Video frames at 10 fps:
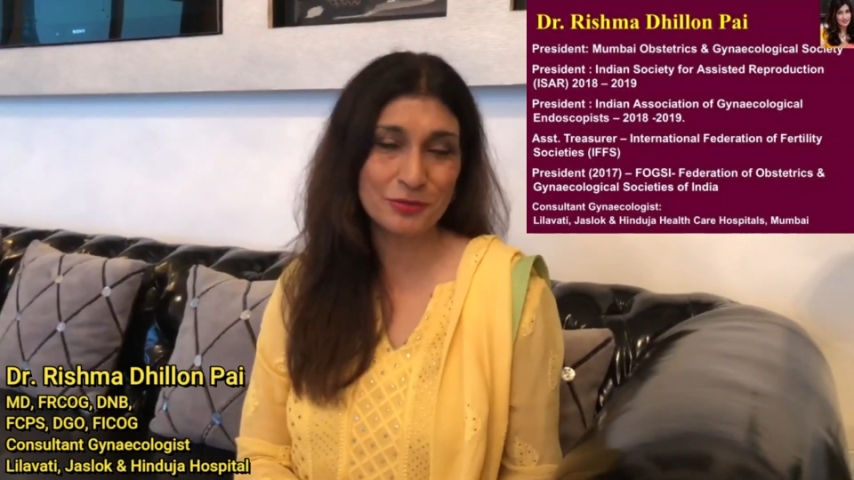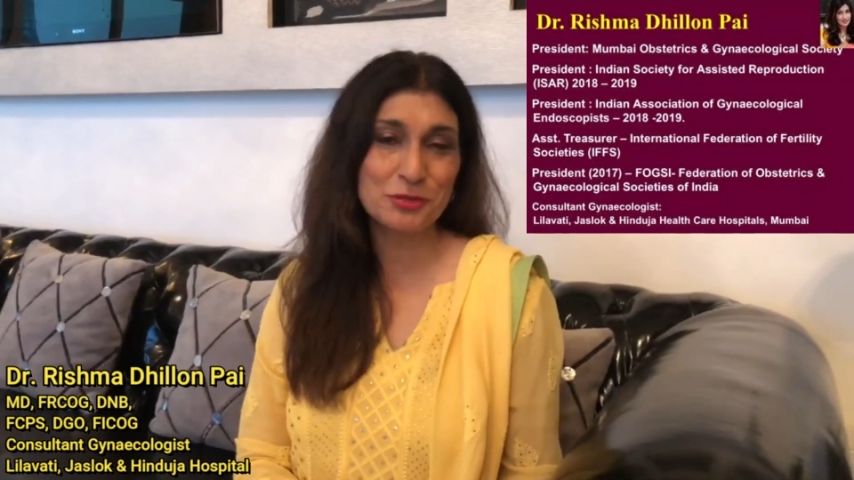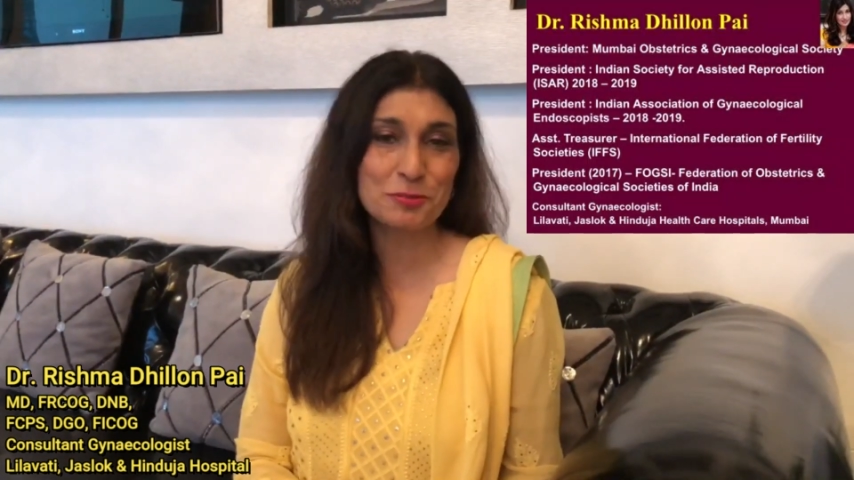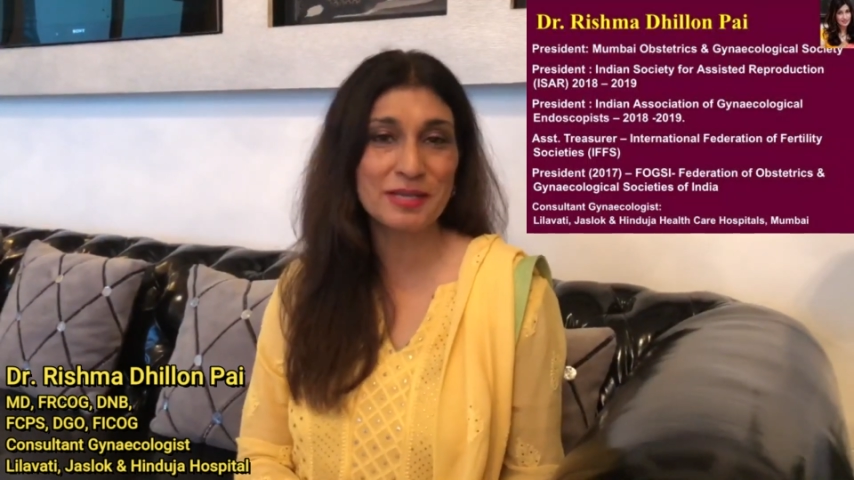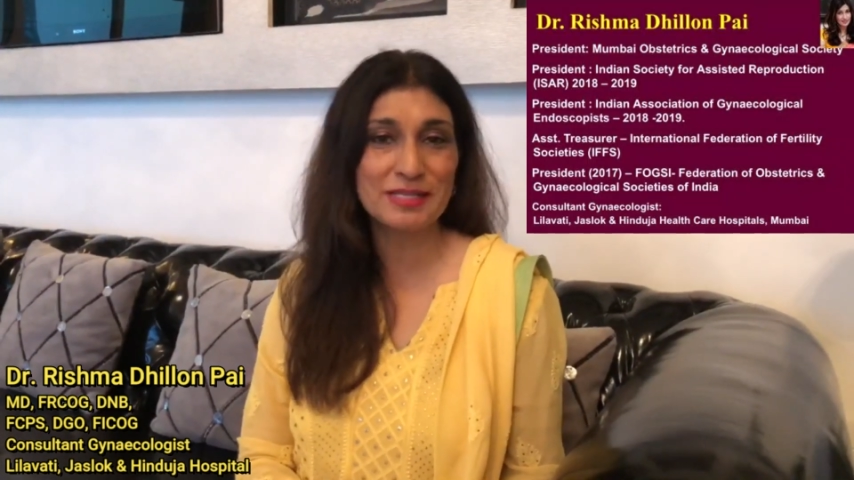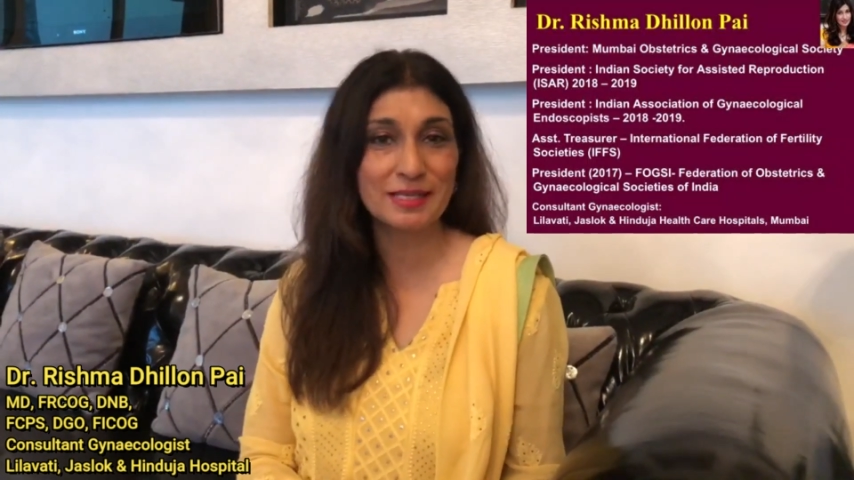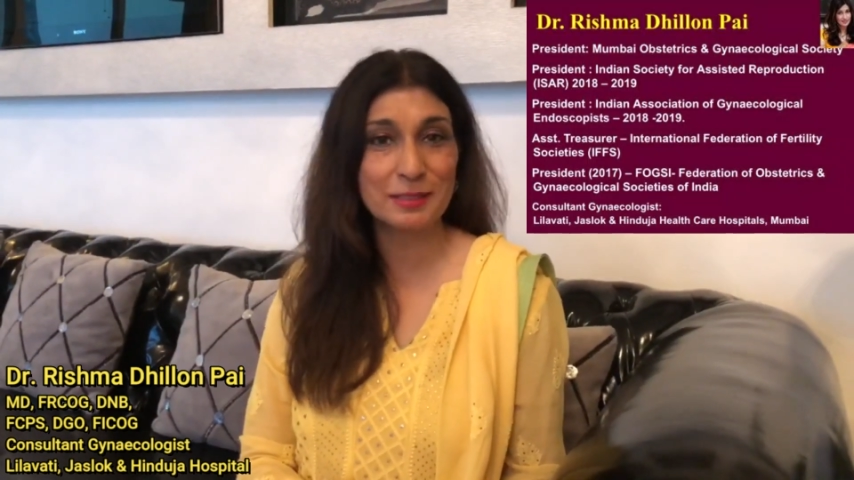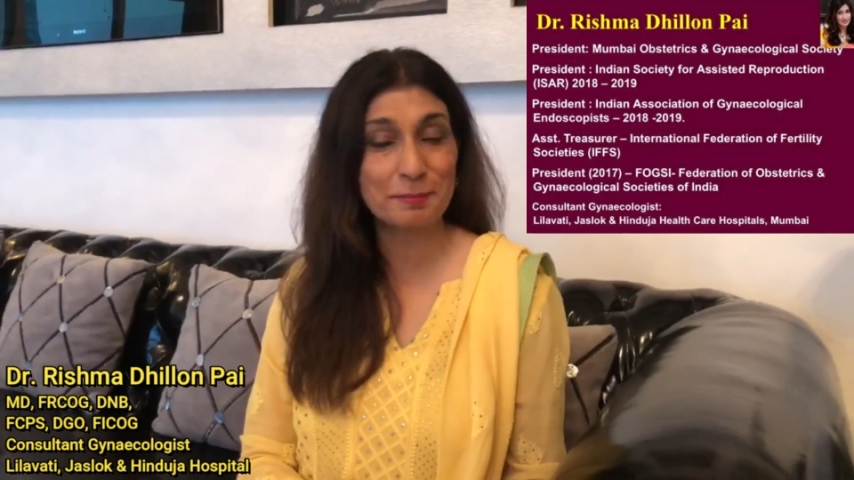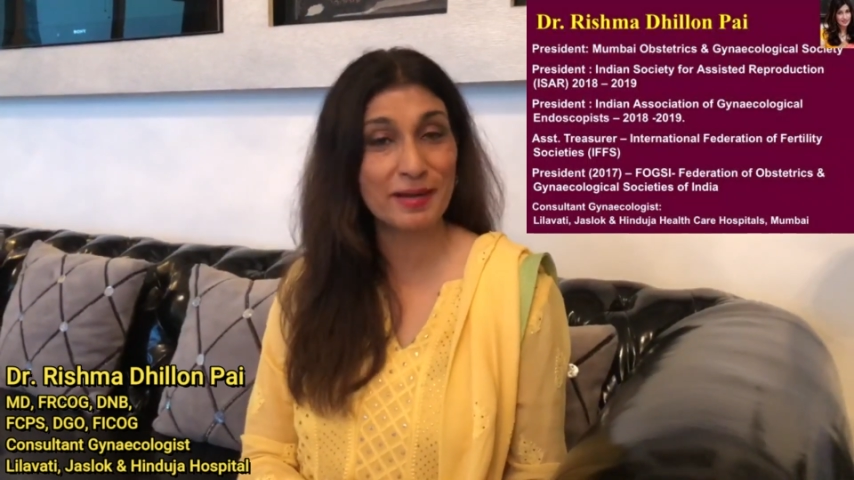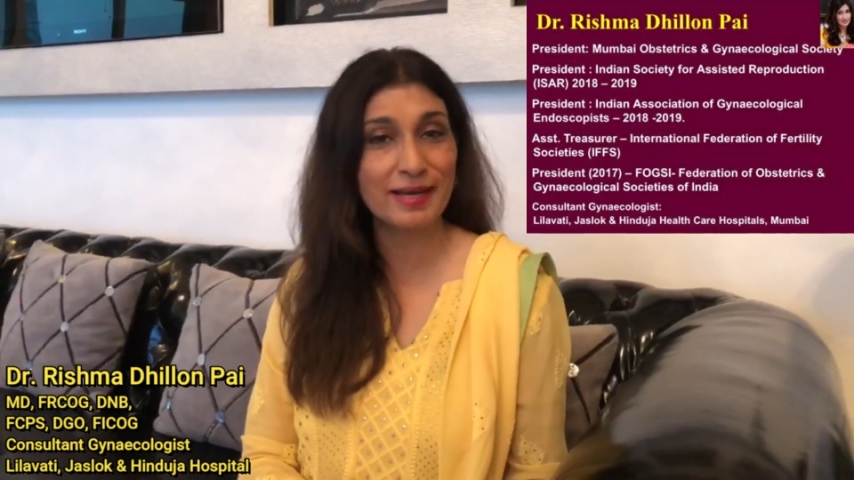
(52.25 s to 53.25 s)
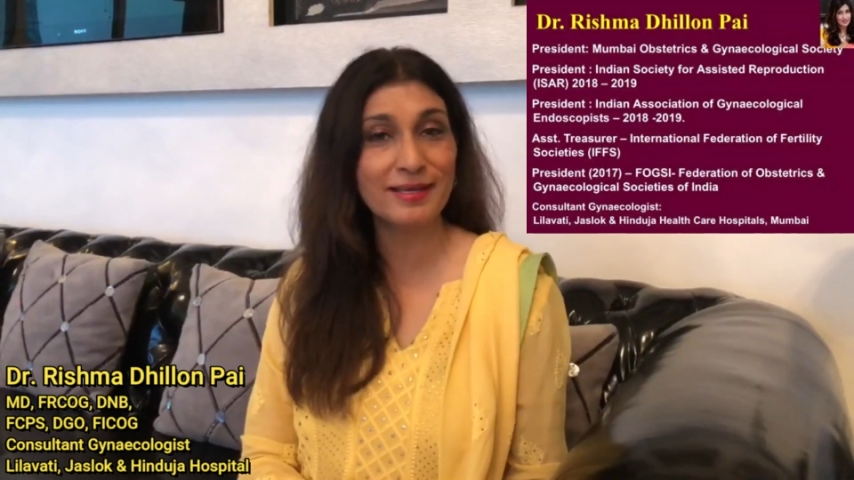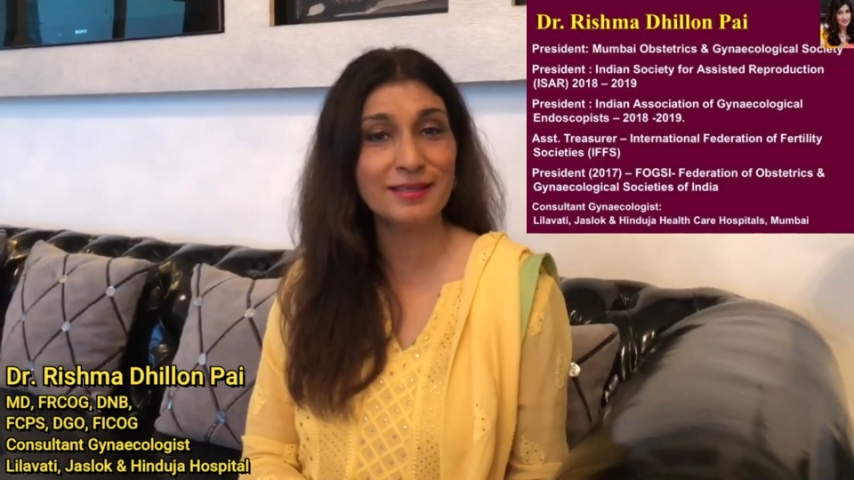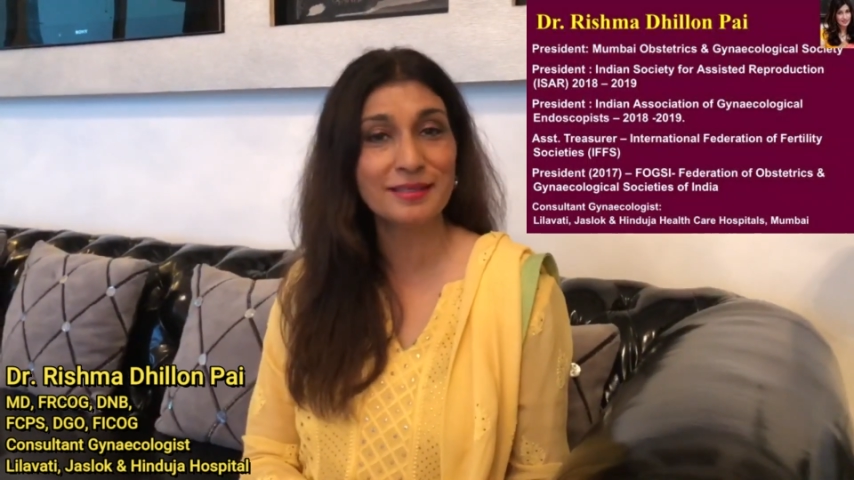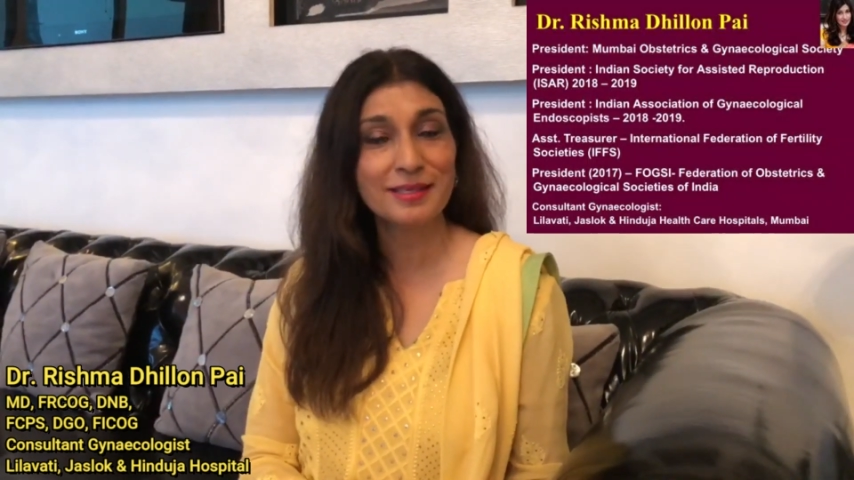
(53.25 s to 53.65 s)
Rishma Dhillon Pai,